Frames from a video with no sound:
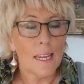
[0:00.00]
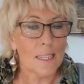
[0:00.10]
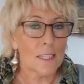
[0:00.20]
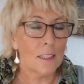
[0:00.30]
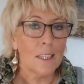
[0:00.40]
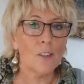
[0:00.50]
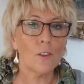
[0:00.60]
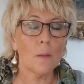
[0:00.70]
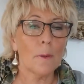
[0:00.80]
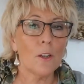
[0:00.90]
It's
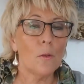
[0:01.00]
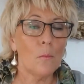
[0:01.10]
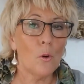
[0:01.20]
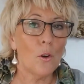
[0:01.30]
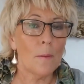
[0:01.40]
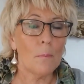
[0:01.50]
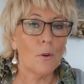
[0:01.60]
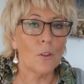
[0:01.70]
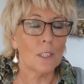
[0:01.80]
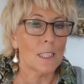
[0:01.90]
literally become more
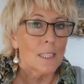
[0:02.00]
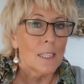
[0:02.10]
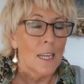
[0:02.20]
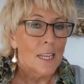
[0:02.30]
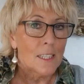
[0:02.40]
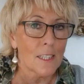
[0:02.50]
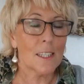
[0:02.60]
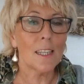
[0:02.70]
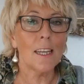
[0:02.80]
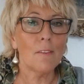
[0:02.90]
important to
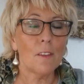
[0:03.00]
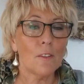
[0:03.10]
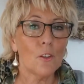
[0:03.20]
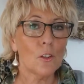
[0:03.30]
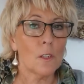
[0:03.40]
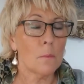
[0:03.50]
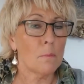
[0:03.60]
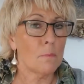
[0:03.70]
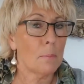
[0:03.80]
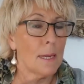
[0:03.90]
save the voter
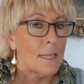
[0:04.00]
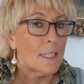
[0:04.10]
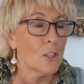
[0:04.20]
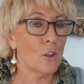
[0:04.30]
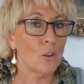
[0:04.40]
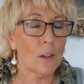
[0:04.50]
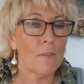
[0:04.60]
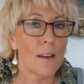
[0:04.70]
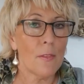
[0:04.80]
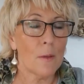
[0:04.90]
base, don't
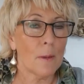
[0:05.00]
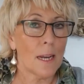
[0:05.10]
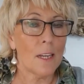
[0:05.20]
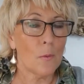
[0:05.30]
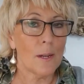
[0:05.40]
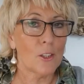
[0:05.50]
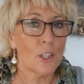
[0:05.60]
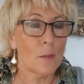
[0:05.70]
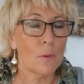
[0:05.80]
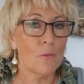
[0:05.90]
offend them in any way,
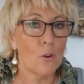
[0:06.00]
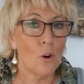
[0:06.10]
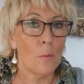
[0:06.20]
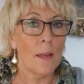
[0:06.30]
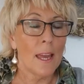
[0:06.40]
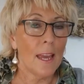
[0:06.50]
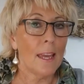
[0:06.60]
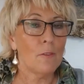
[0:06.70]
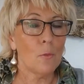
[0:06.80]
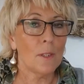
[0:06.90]
shape or form,
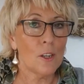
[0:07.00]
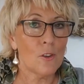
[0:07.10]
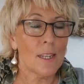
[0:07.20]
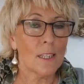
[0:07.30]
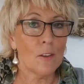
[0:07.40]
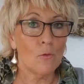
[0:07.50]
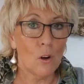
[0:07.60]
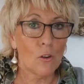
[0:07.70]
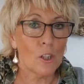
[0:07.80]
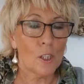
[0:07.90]
even when addressing
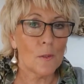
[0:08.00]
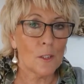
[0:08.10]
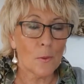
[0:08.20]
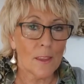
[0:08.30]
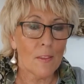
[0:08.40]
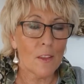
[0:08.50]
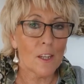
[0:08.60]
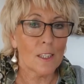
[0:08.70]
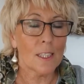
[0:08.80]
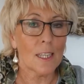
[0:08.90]
wrongdoers within
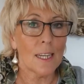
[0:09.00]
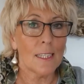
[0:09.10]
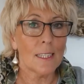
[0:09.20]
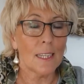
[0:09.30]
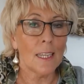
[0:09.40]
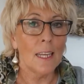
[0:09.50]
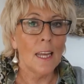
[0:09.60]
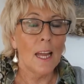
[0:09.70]
their society,